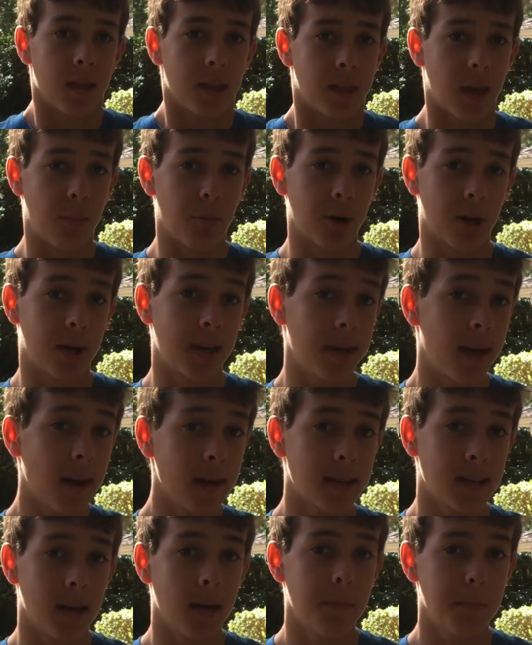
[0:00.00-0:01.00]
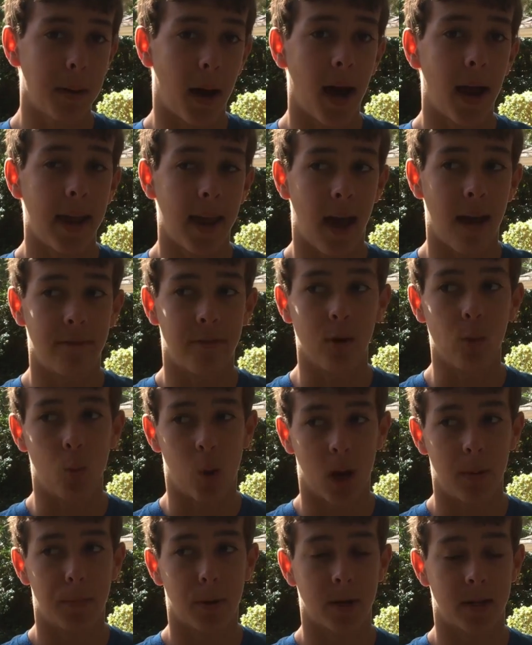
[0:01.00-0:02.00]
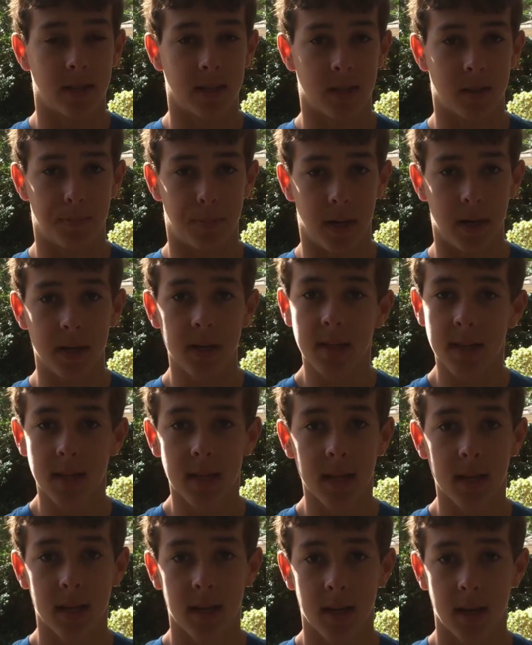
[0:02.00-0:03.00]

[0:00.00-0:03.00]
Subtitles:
They were conducted by having 1 participant